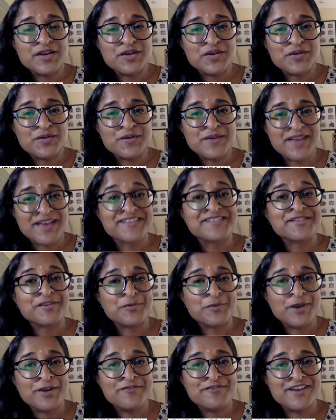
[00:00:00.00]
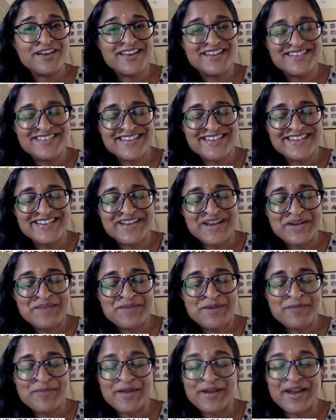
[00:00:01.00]
you know, yes, the white van did
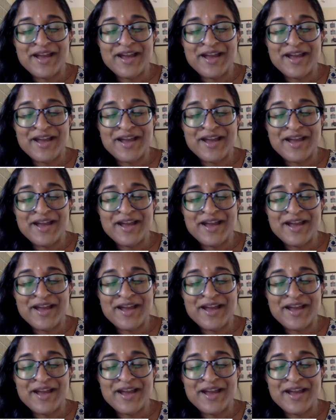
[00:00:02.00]
come up,